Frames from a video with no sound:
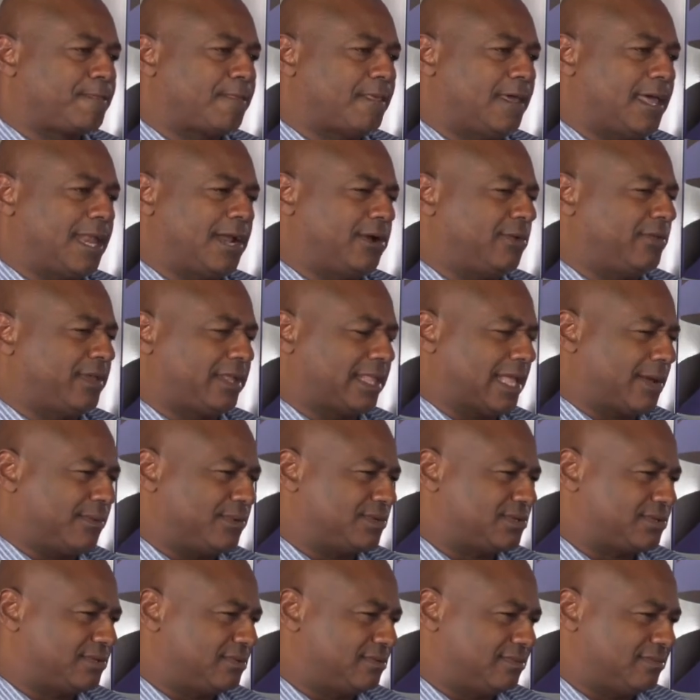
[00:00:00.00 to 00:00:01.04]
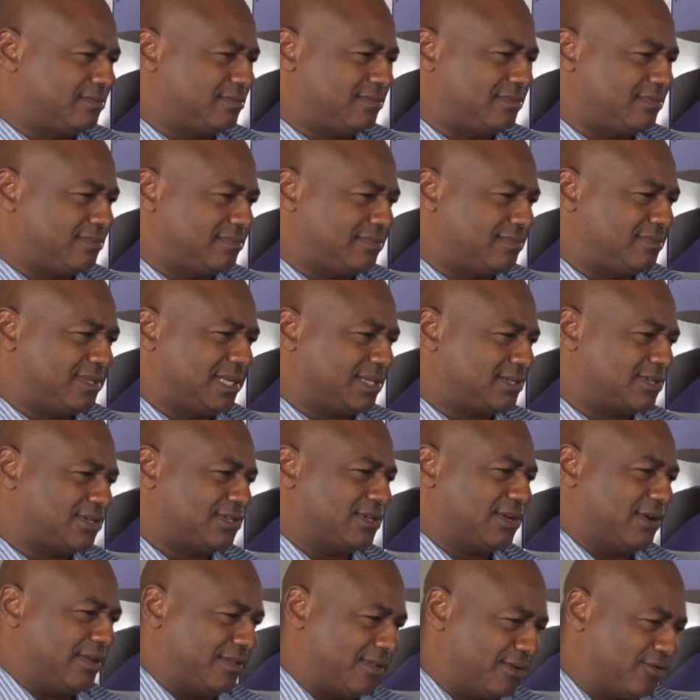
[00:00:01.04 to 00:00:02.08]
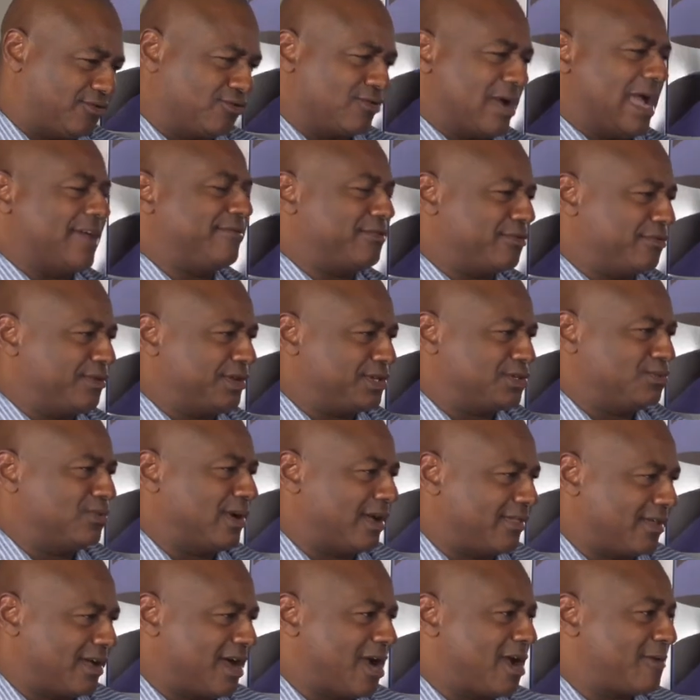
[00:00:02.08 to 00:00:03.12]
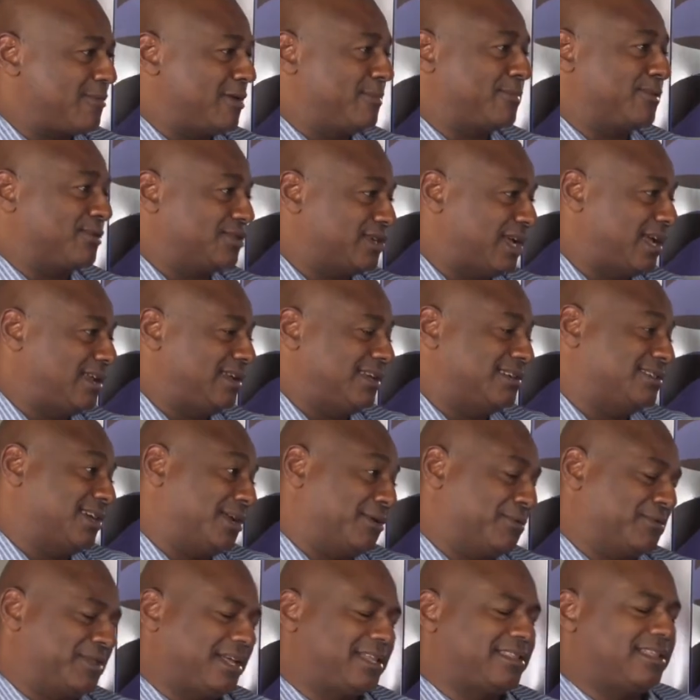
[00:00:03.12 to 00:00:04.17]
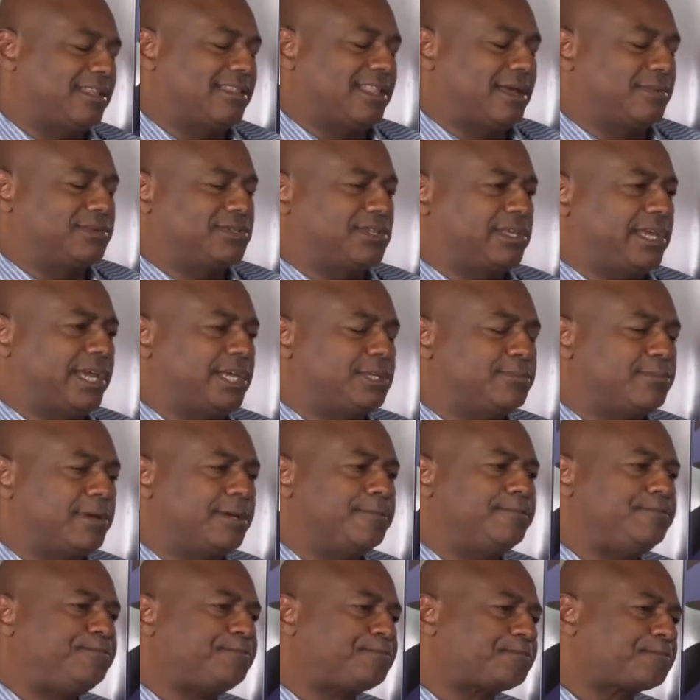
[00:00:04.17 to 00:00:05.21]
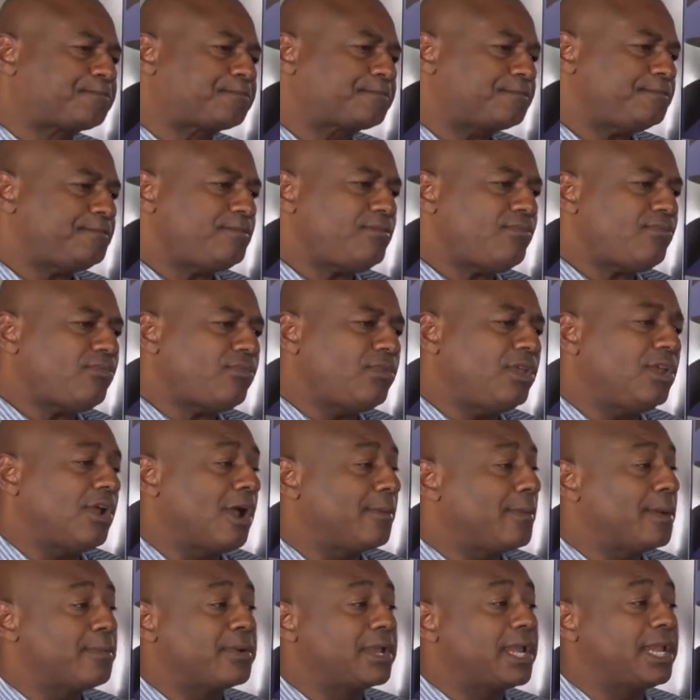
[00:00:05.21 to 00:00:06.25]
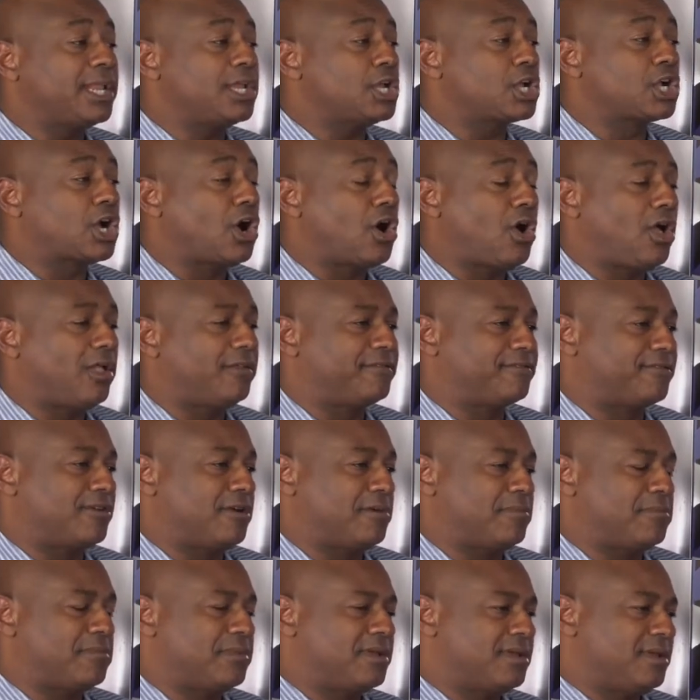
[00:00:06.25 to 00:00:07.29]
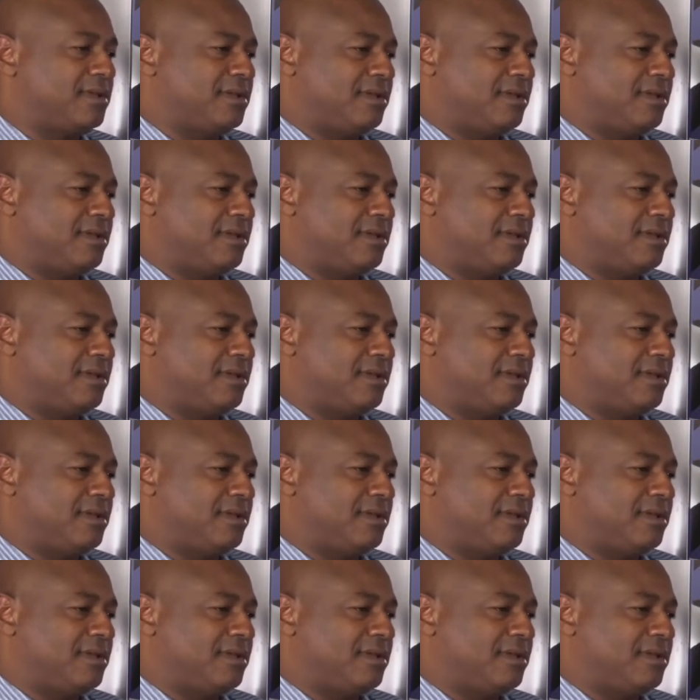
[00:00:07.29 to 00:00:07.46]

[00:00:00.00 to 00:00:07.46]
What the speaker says: don't think that was necessarily the driving reason why they hired me per se. At least I don't think that was the case. But I remember getting a call from